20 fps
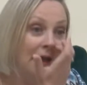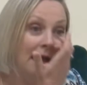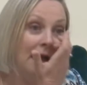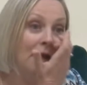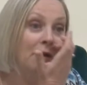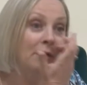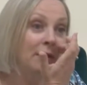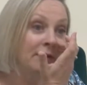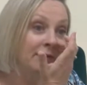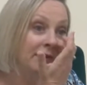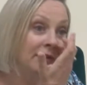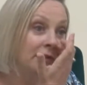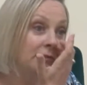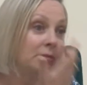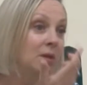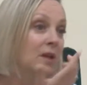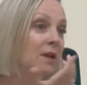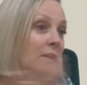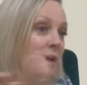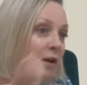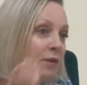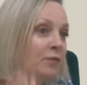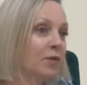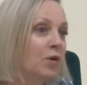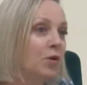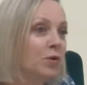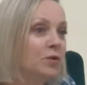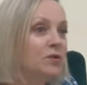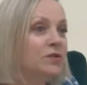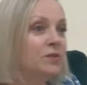However, of
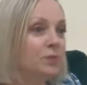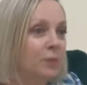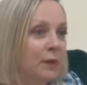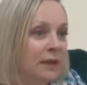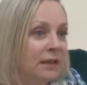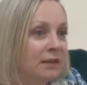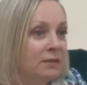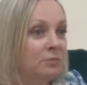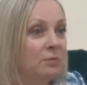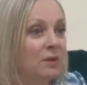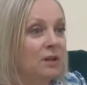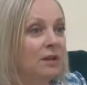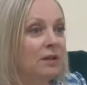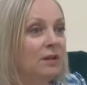course, we're